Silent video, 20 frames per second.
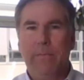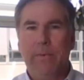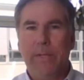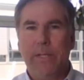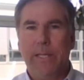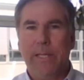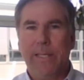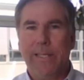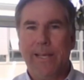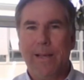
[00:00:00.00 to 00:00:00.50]
we
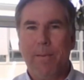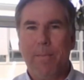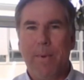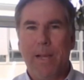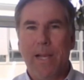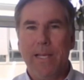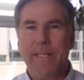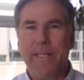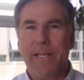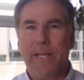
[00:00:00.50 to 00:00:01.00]
did
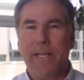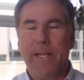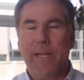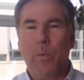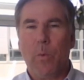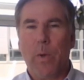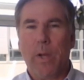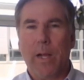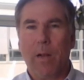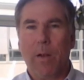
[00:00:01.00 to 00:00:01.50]
amazingly
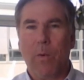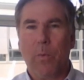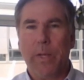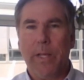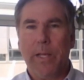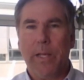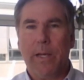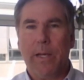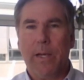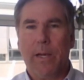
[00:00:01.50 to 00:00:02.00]
well.
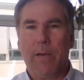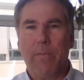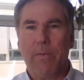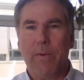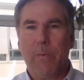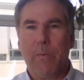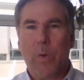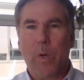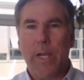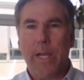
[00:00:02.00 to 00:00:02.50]
We
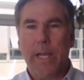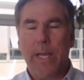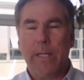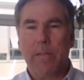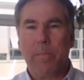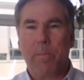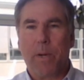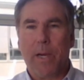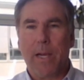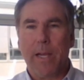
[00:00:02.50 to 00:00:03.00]
were
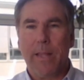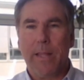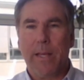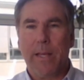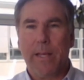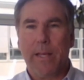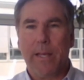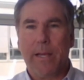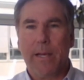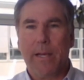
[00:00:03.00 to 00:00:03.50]
hit by
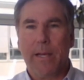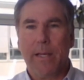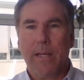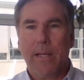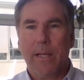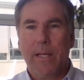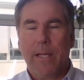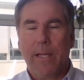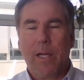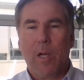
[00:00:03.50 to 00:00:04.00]
the
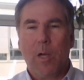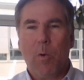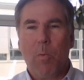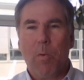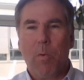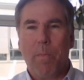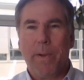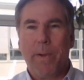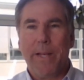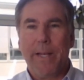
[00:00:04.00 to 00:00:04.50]

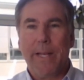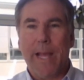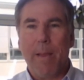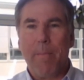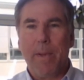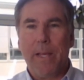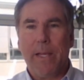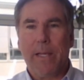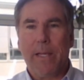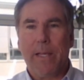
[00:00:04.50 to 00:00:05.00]
global
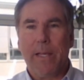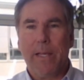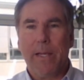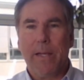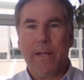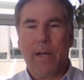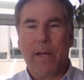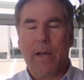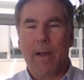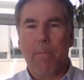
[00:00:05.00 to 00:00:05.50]
pandemic in
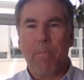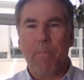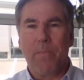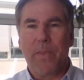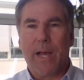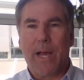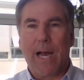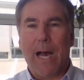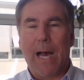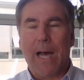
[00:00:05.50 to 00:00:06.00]

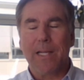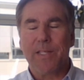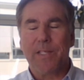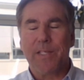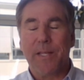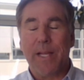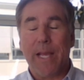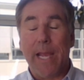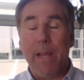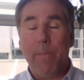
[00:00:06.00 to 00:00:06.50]
the
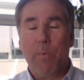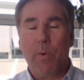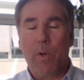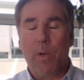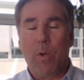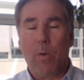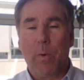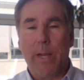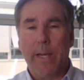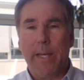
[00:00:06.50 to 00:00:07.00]
hardest in
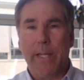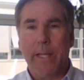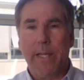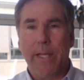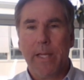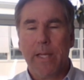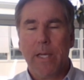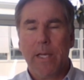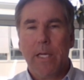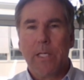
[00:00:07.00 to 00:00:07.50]
April
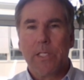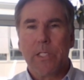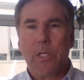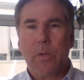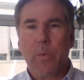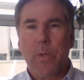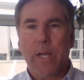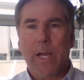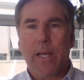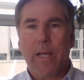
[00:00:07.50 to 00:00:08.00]
already. So
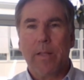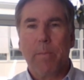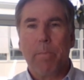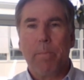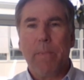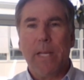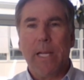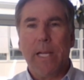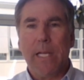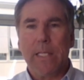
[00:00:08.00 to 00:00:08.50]
we had the
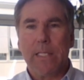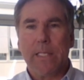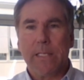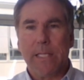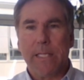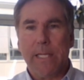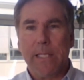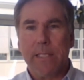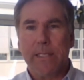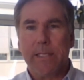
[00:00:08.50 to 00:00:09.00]
biggest
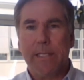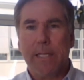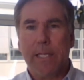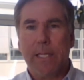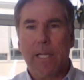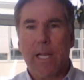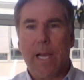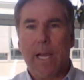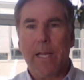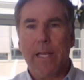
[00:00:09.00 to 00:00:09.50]
sales
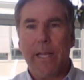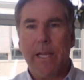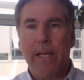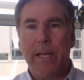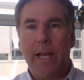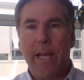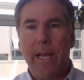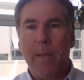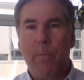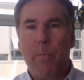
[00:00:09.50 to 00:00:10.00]
decline
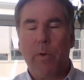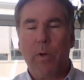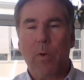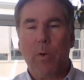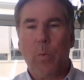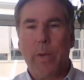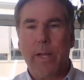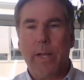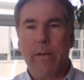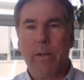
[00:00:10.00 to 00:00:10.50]
in
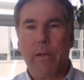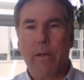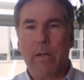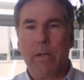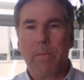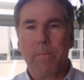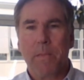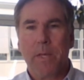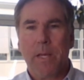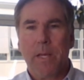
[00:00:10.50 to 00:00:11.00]
April when
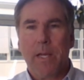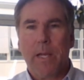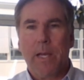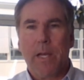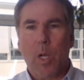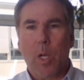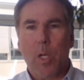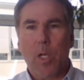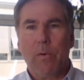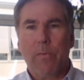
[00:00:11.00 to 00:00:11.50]

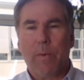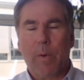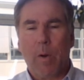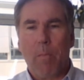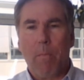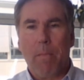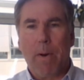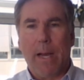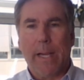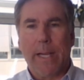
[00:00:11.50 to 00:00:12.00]
a lot of our
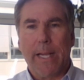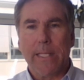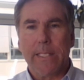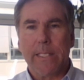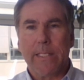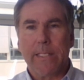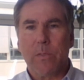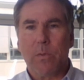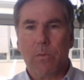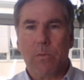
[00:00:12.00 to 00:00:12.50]

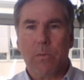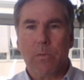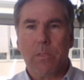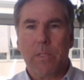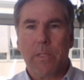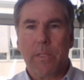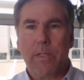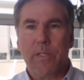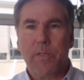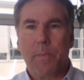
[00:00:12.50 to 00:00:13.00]
markets, so
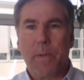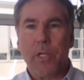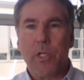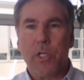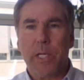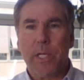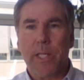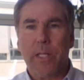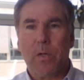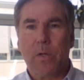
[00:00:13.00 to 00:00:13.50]

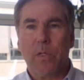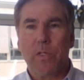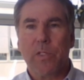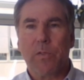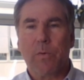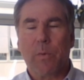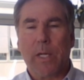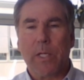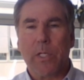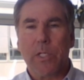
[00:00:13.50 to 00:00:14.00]
especially the
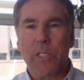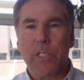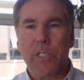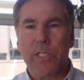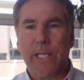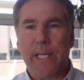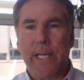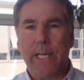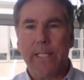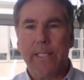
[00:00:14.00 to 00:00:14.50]
construction
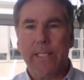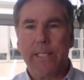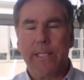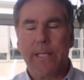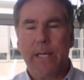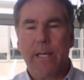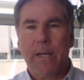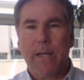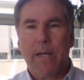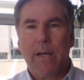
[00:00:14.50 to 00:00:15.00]

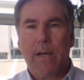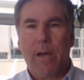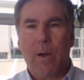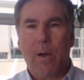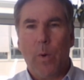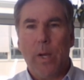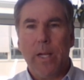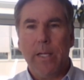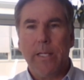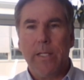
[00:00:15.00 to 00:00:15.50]
sites,
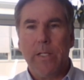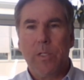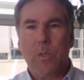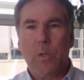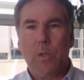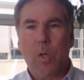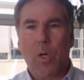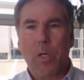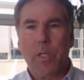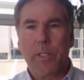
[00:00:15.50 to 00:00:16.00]
went into
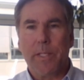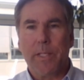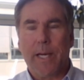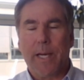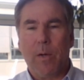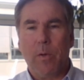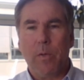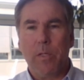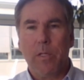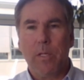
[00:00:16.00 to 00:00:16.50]

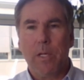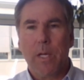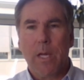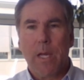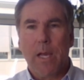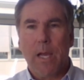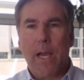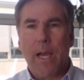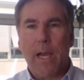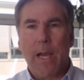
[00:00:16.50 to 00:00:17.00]
lockdown.
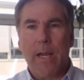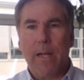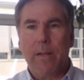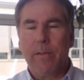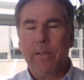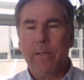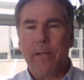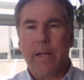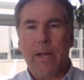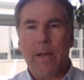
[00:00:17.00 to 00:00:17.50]

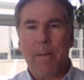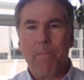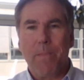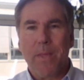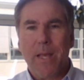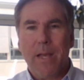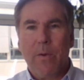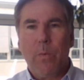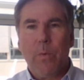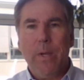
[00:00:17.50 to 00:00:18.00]
And
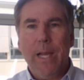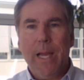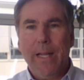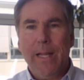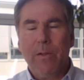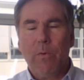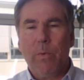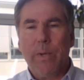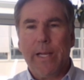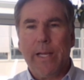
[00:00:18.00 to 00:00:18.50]
we
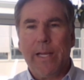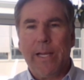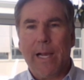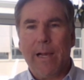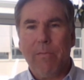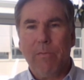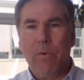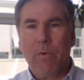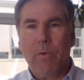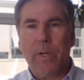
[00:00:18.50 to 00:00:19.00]
had a
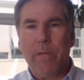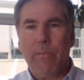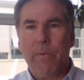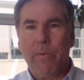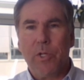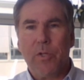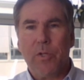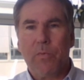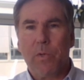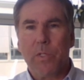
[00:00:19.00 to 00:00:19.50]
recovery
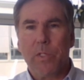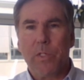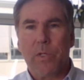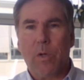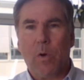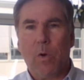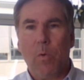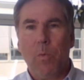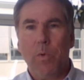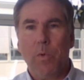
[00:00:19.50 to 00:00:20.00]
which was
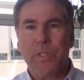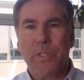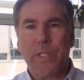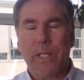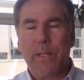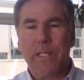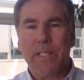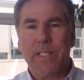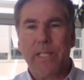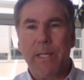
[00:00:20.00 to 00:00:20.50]
almost
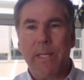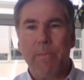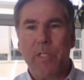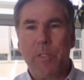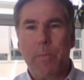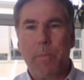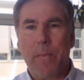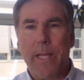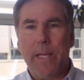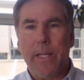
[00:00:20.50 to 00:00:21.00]
at the same
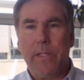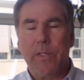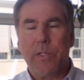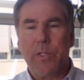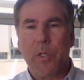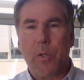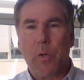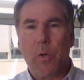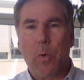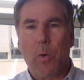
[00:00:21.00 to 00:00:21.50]
speed.
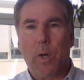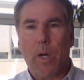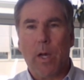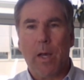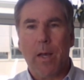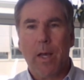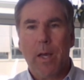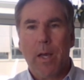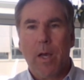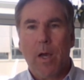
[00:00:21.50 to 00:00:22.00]

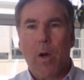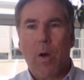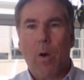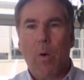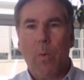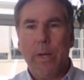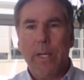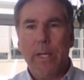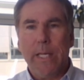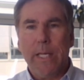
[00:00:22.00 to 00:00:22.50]
So
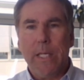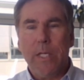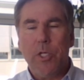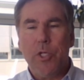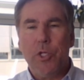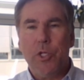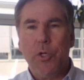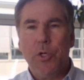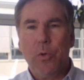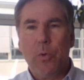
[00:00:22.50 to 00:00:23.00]
already
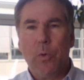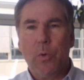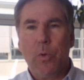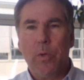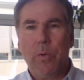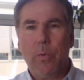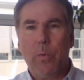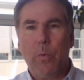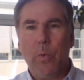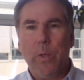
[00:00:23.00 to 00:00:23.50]
in
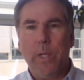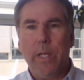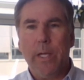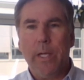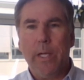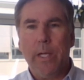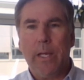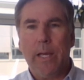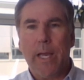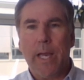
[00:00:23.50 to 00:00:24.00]
June,
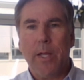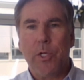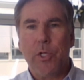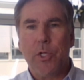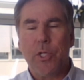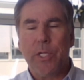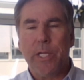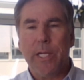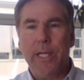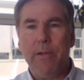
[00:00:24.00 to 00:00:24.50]
we
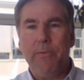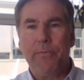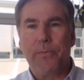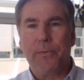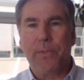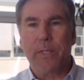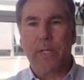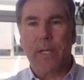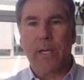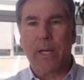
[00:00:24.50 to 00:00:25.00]

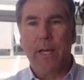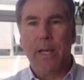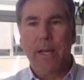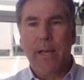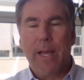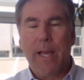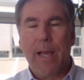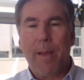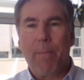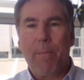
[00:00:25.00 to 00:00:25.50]
achieved
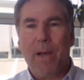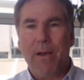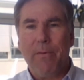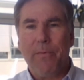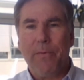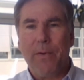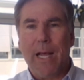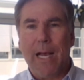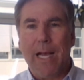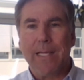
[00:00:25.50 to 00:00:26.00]

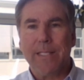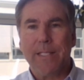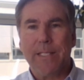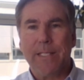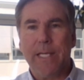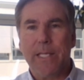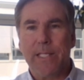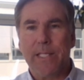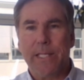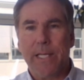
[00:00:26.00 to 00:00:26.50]
above last
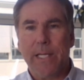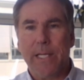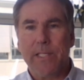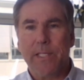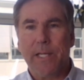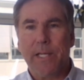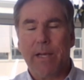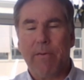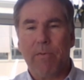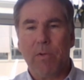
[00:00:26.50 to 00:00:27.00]
year's
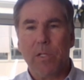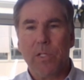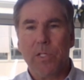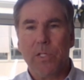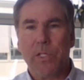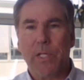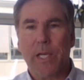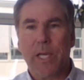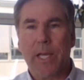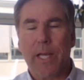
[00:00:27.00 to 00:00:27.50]
sales
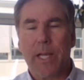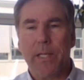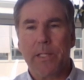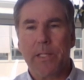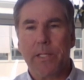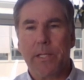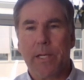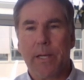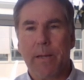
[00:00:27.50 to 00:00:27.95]
levels. And